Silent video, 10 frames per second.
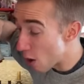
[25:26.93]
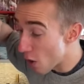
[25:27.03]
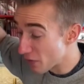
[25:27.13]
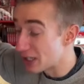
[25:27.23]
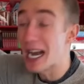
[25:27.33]

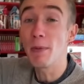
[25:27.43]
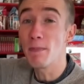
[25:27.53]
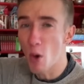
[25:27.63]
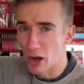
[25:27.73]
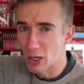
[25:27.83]
over a
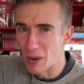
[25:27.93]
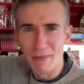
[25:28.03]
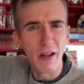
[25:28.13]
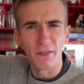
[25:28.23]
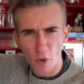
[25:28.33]
double boiler, we
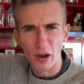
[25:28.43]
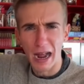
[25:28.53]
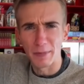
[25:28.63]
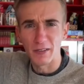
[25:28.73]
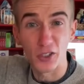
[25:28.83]
melt 4
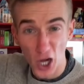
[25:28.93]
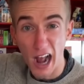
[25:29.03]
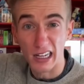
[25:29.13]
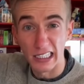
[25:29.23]
cups of chocolate.